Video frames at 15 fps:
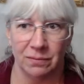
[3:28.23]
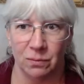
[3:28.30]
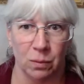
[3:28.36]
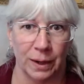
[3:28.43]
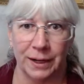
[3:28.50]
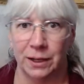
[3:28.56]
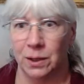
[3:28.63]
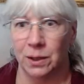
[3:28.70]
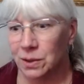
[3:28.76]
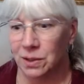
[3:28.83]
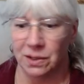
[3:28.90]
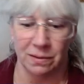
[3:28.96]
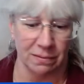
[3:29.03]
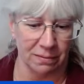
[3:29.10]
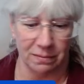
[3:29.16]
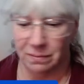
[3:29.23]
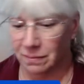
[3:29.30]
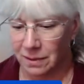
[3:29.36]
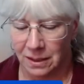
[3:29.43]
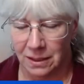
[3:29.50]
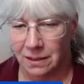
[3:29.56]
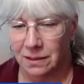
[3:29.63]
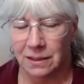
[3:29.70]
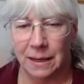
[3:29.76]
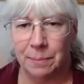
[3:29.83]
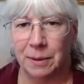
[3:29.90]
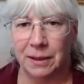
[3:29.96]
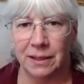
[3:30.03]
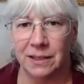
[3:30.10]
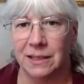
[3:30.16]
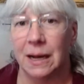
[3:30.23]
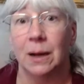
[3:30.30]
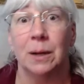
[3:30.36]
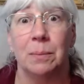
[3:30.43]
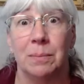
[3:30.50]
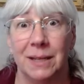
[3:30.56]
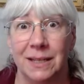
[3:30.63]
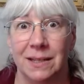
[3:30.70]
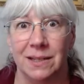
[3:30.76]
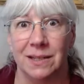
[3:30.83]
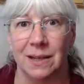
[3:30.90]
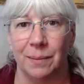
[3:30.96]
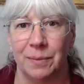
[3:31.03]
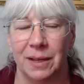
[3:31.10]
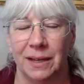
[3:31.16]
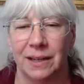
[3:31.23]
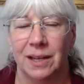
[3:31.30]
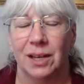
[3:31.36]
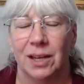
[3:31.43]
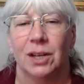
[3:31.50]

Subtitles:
writing notes and typing things down and missing something.